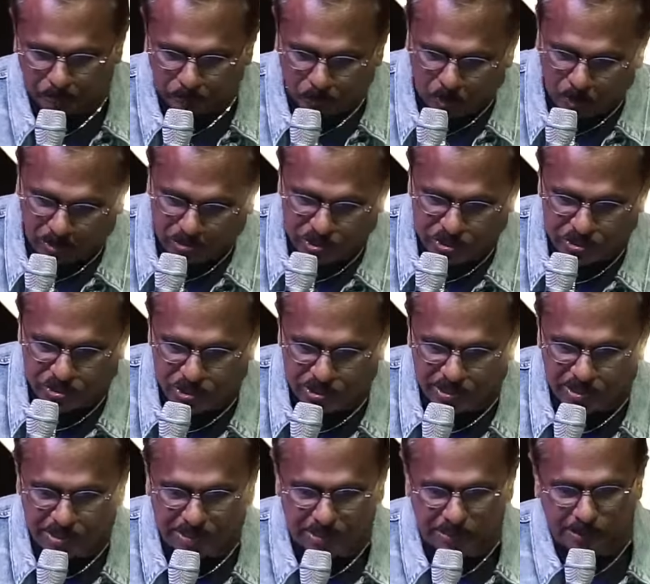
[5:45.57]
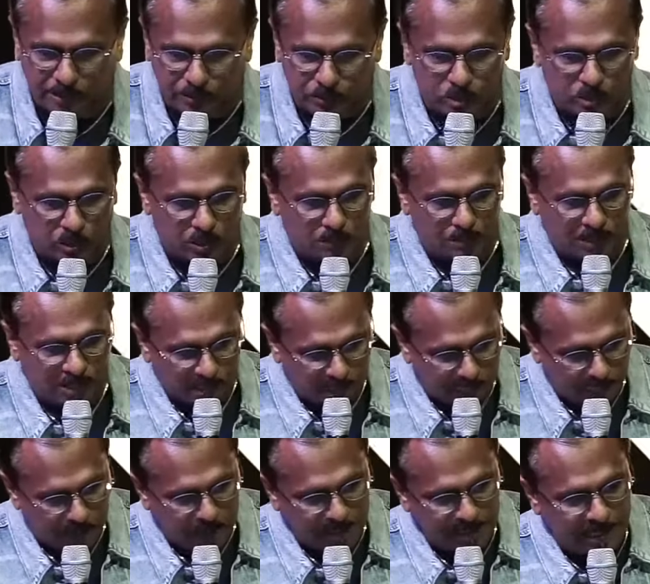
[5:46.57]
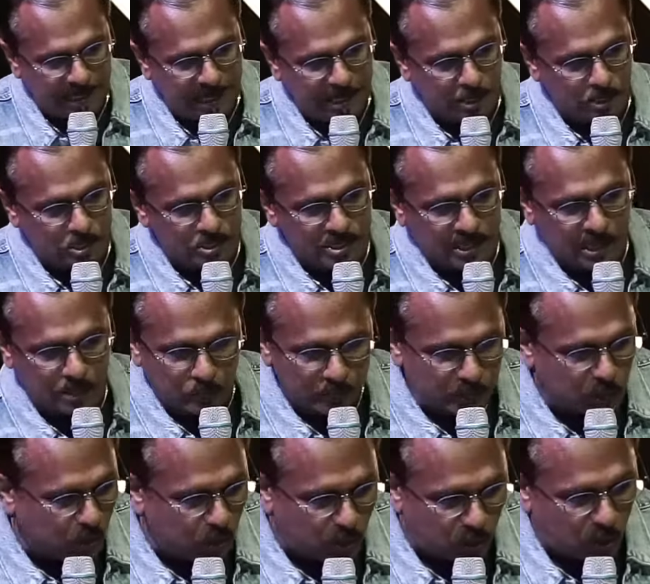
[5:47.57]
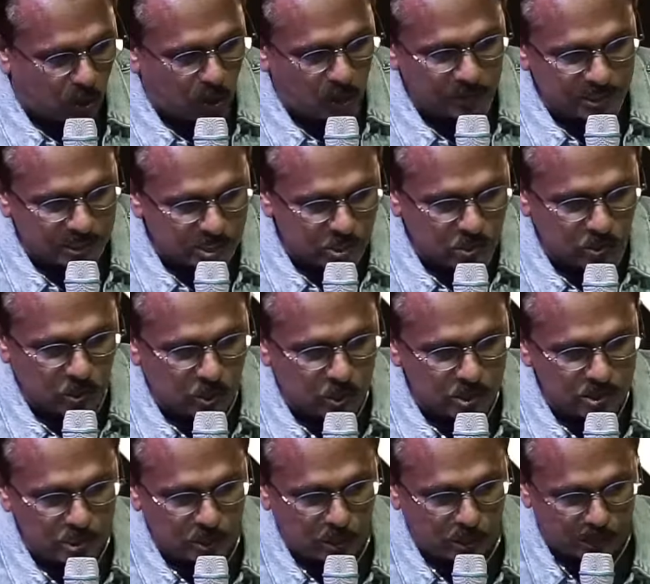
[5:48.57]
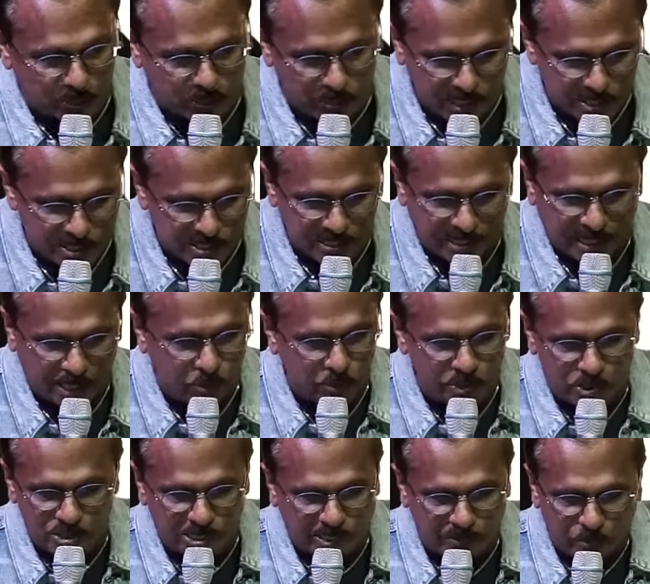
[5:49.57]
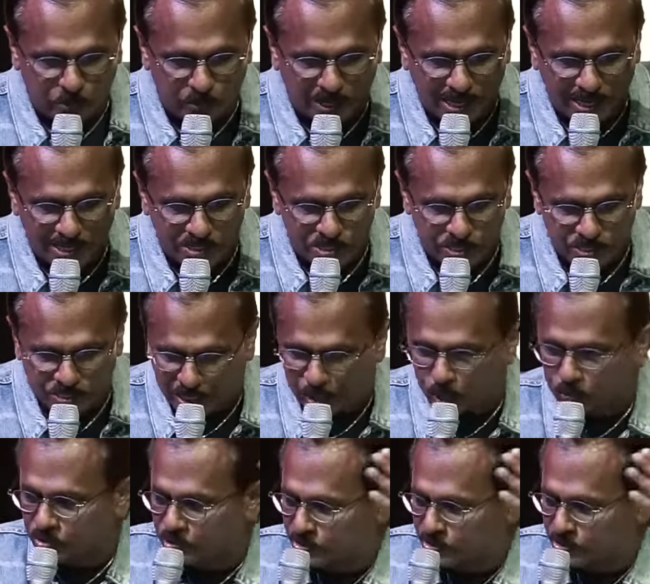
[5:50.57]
oxygen, and we talk about carbon dioxide. We know all these laws in operation, how the sun rises, how the